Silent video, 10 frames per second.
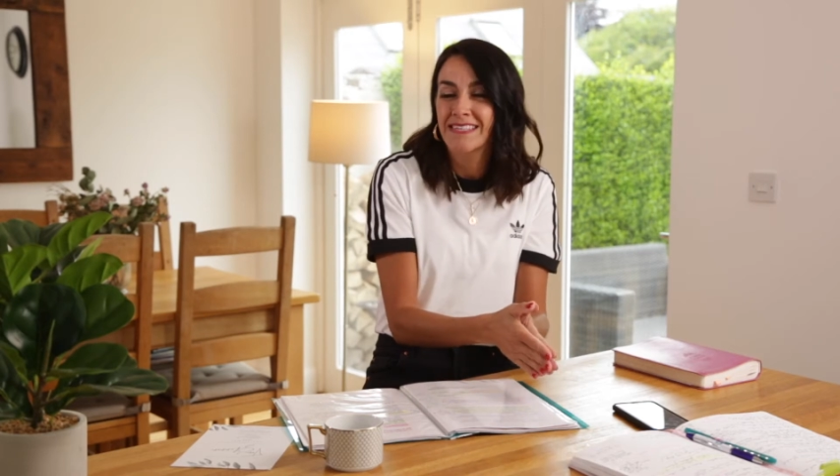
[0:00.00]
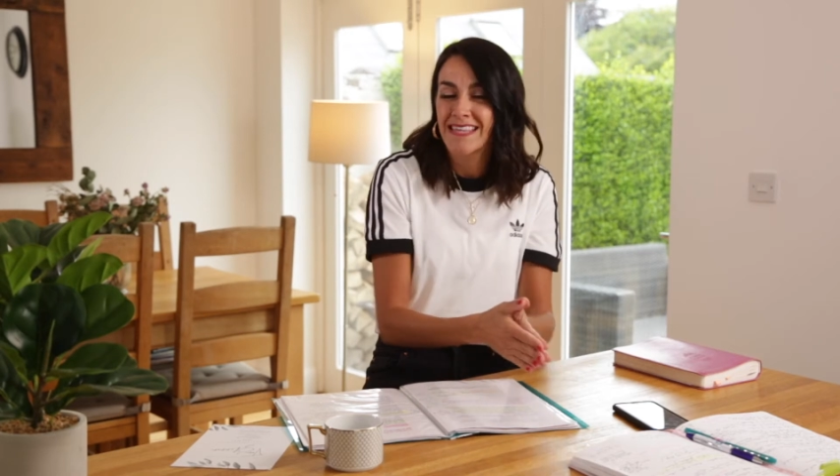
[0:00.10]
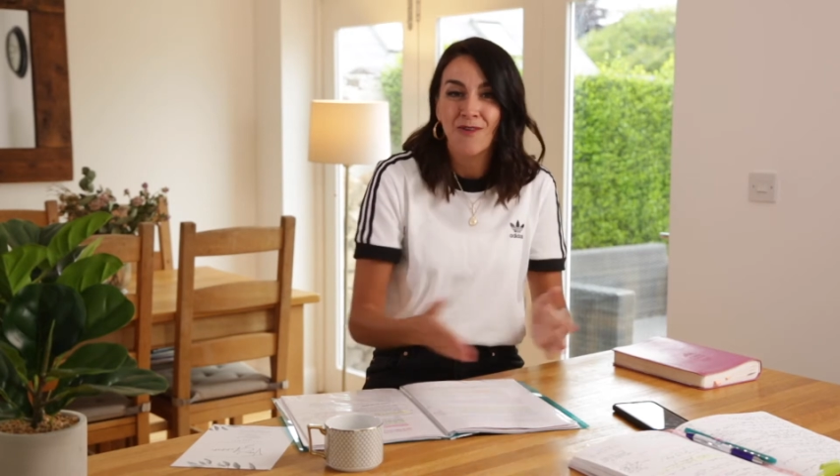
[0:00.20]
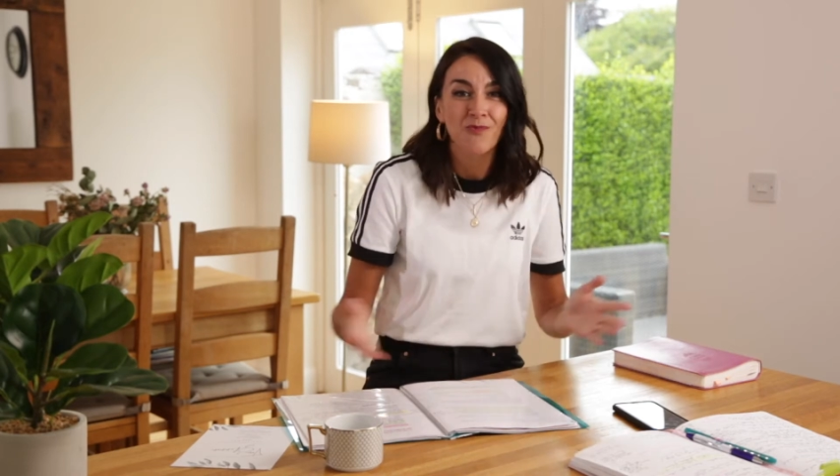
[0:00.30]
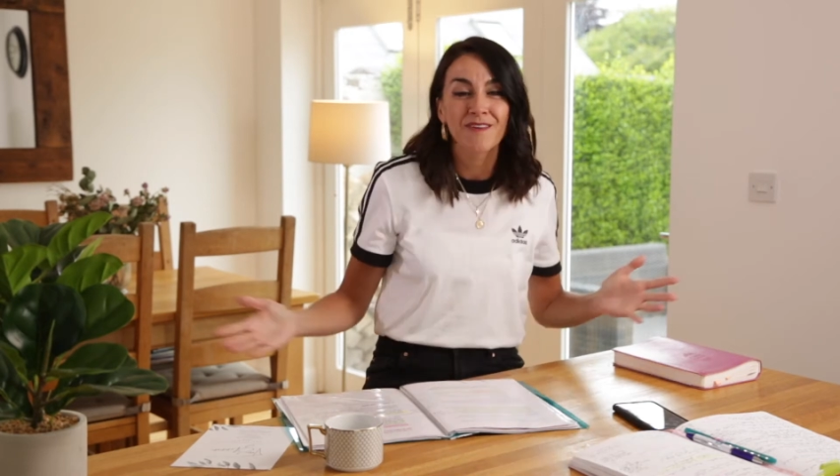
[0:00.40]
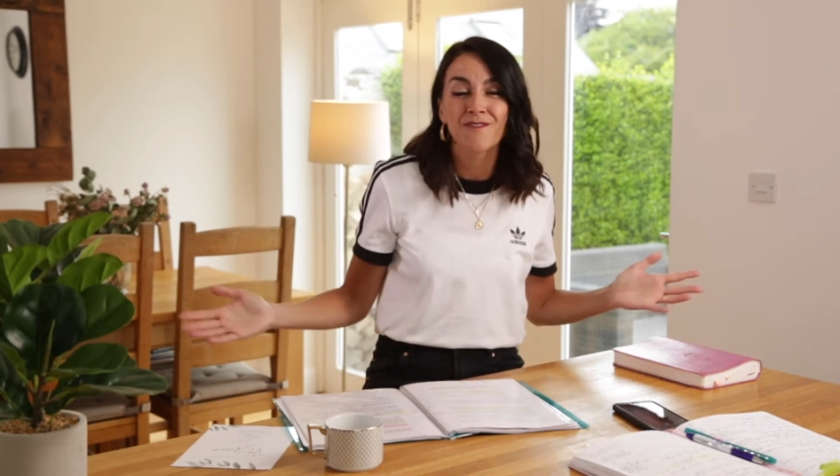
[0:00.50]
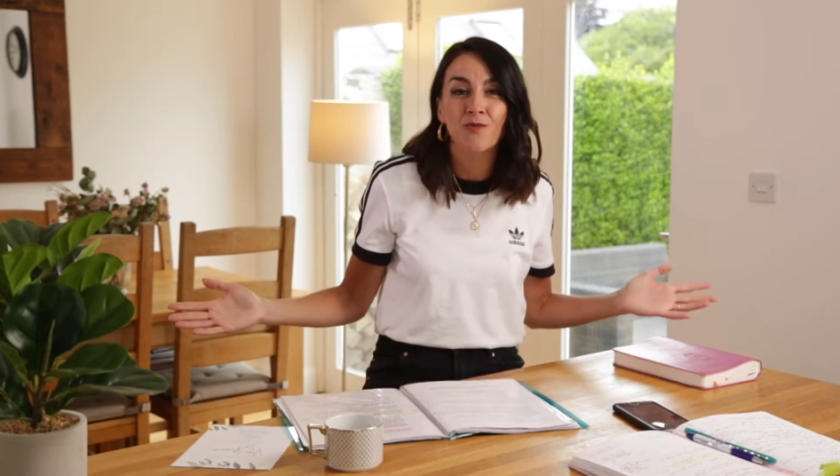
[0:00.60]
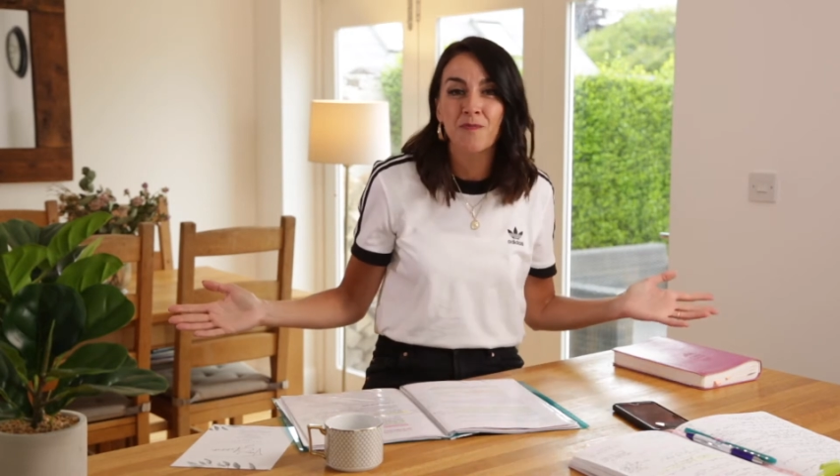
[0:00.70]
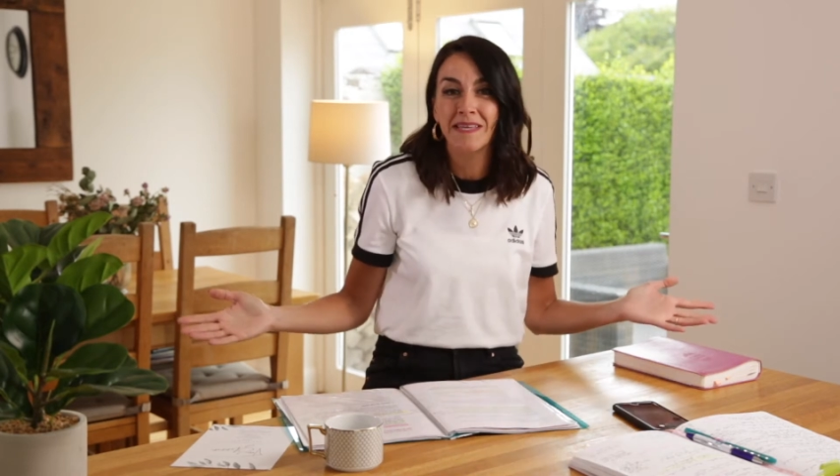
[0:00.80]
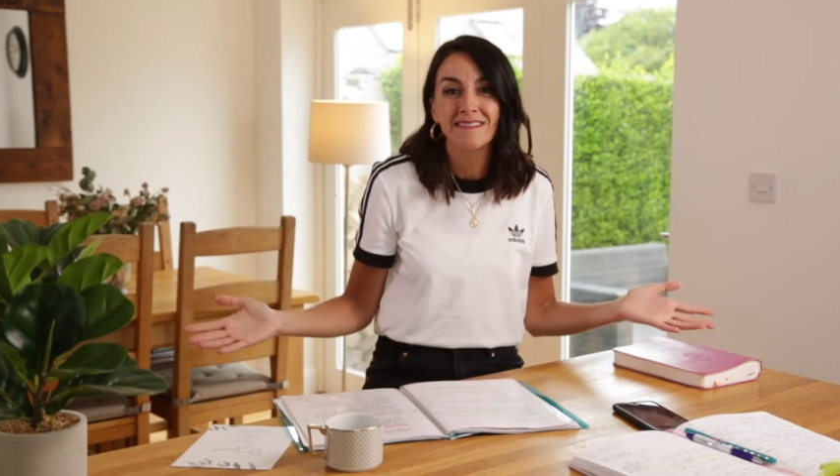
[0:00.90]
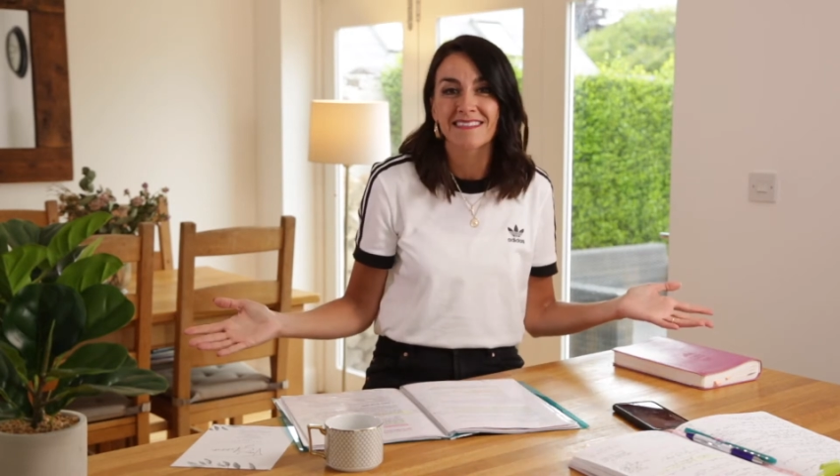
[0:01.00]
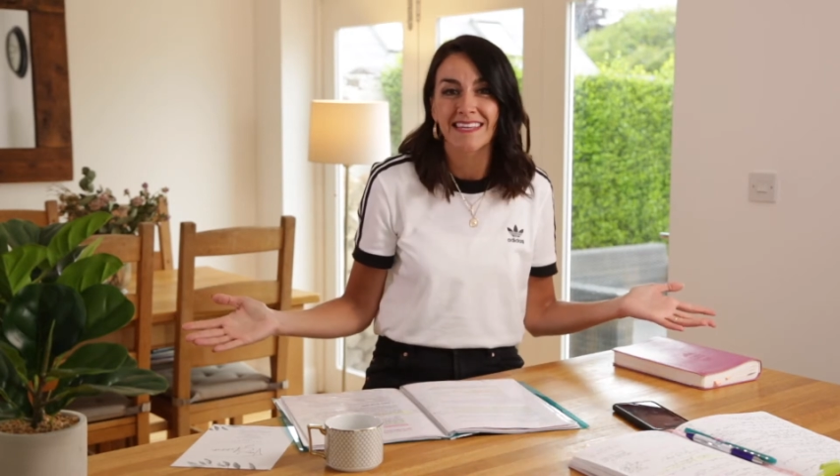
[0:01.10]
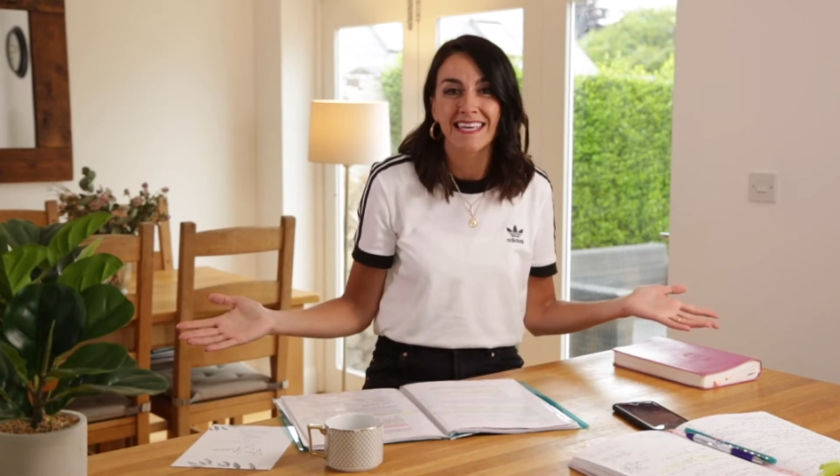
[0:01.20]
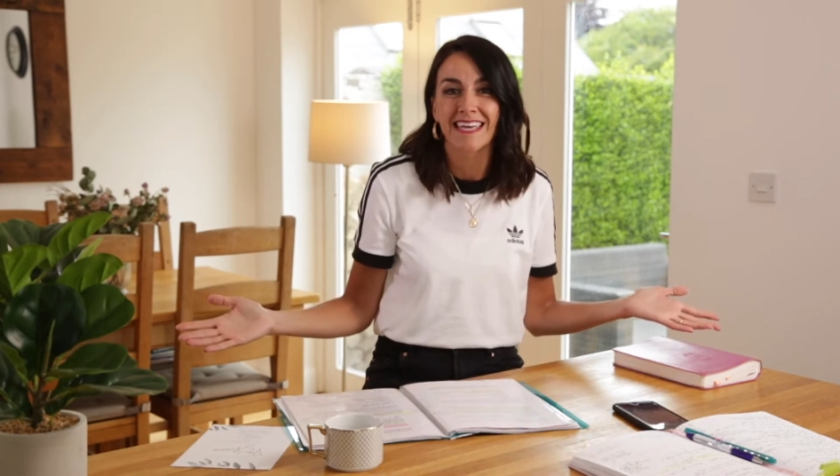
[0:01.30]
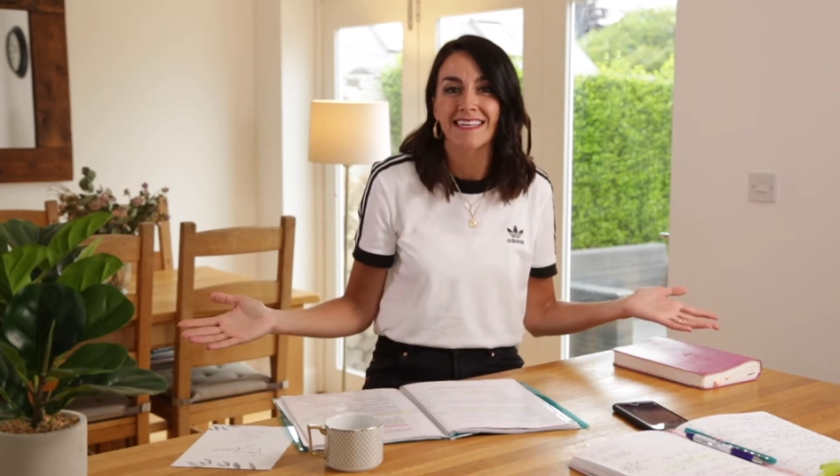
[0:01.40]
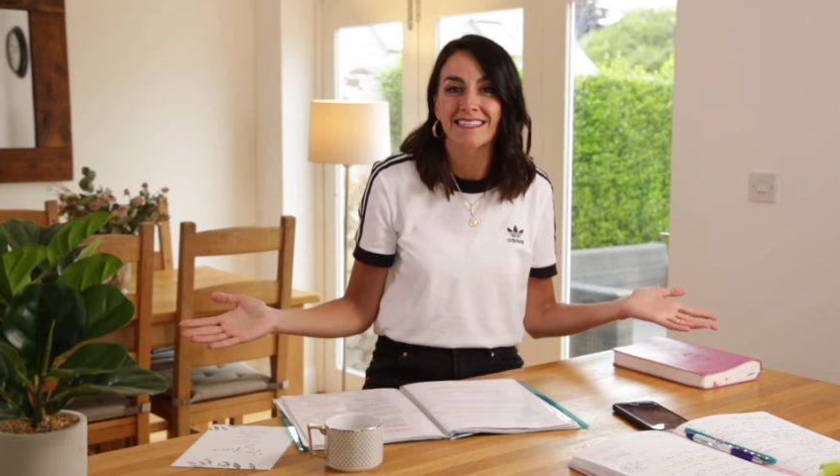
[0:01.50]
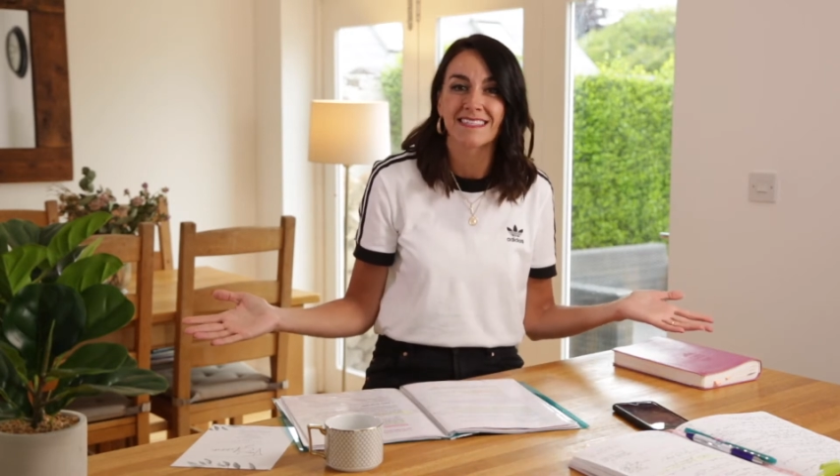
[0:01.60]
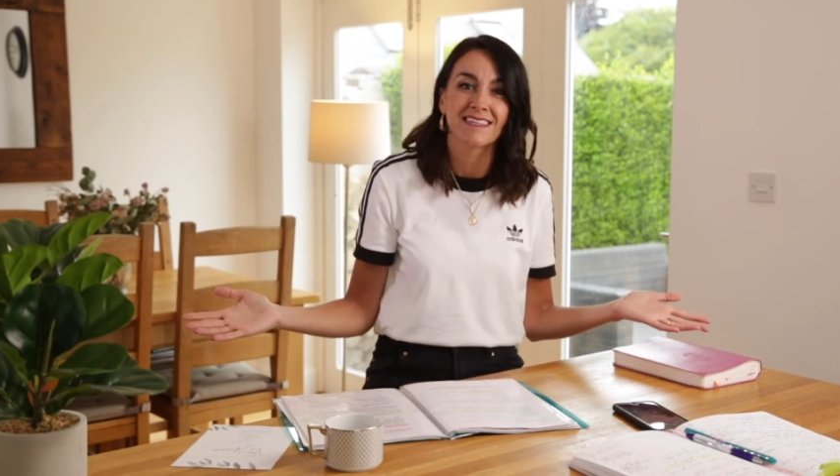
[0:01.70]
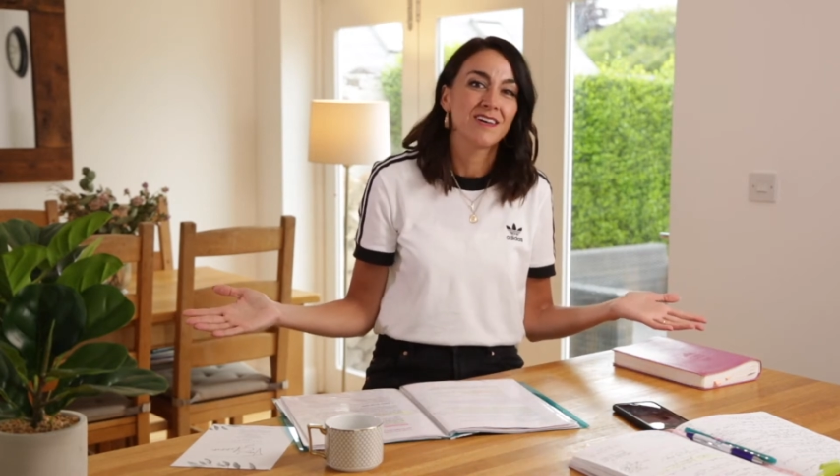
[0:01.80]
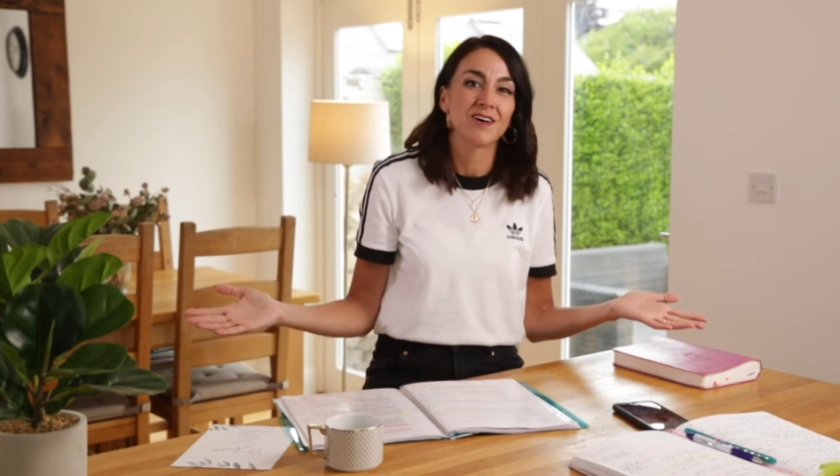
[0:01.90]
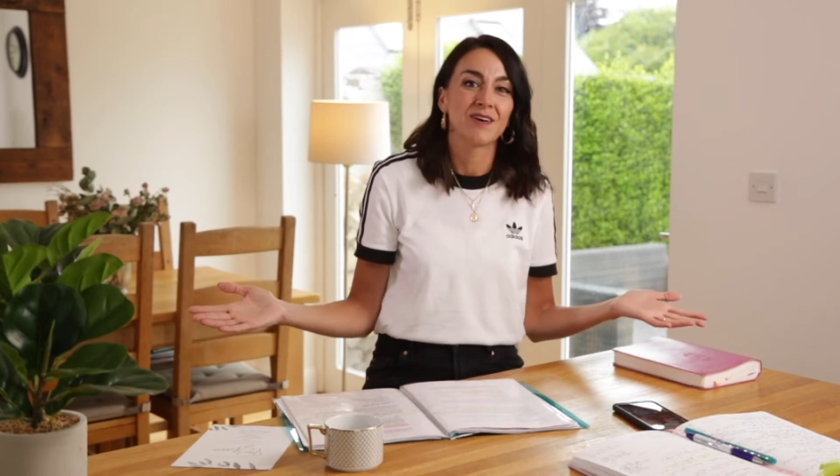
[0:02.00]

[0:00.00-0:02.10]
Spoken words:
that we've all been Zacchaeus.